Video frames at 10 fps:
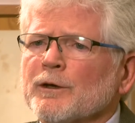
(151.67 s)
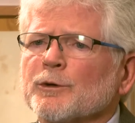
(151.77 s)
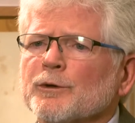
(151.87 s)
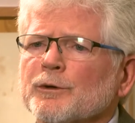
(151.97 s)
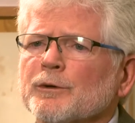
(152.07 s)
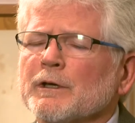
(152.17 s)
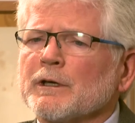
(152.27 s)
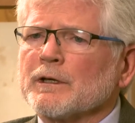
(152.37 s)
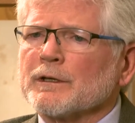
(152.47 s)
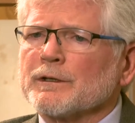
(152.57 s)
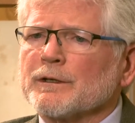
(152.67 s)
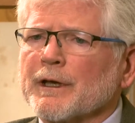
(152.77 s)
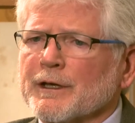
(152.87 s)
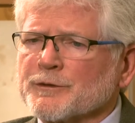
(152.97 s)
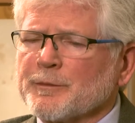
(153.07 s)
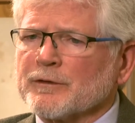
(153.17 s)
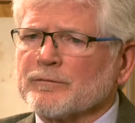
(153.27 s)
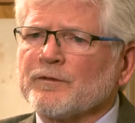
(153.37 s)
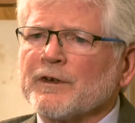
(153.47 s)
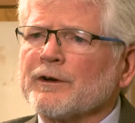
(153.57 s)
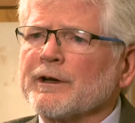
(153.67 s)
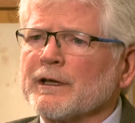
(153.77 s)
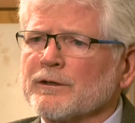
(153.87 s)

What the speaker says: who has been very